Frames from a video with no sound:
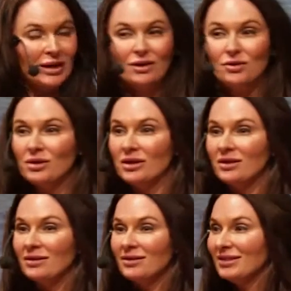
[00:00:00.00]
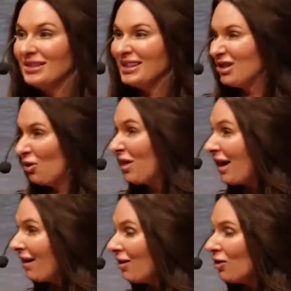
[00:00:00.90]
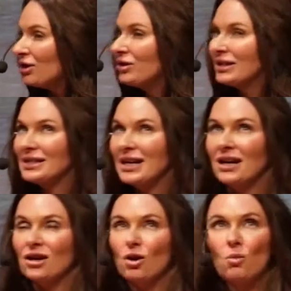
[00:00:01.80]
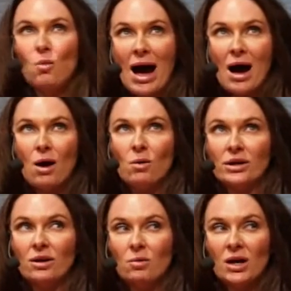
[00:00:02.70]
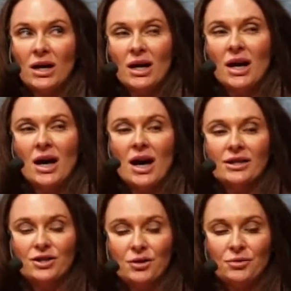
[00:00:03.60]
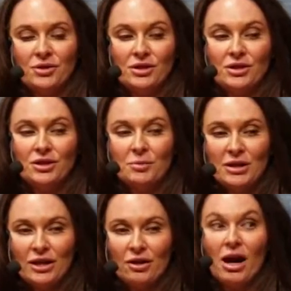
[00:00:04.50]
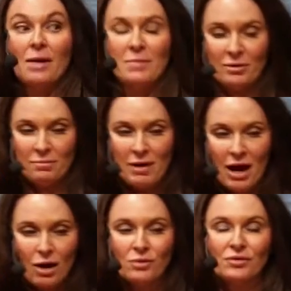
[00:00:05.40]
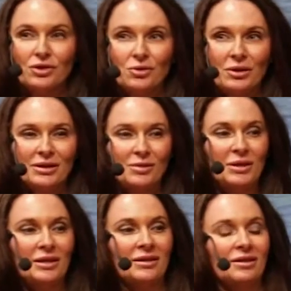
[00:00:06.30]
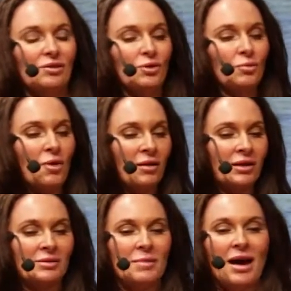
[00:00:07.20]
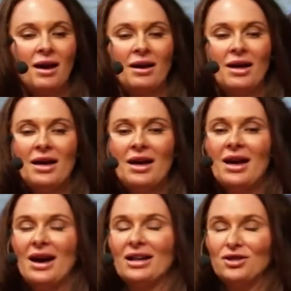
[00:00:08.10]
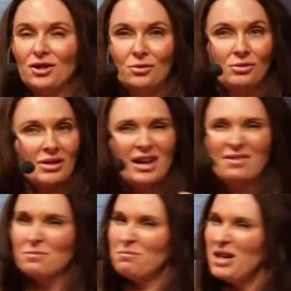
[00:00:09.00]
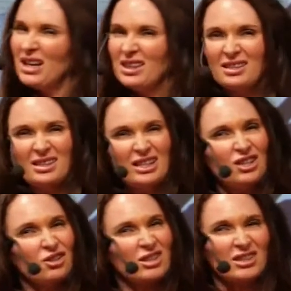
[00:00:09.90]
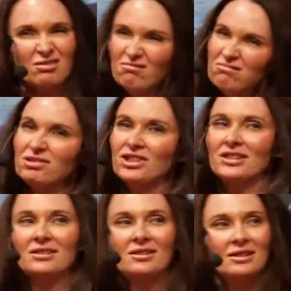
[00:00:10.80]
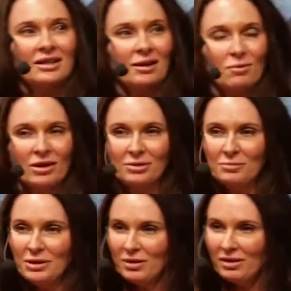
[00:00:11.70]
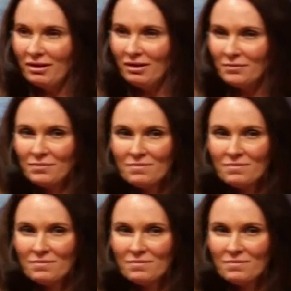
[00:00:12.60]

Are you going to go there, or are you going to stay and go, wow, you know what? I chose to be here. I made a powerful choice to be in this room, on this mat. I even picked this teacher because she's good and I wanted to be with her.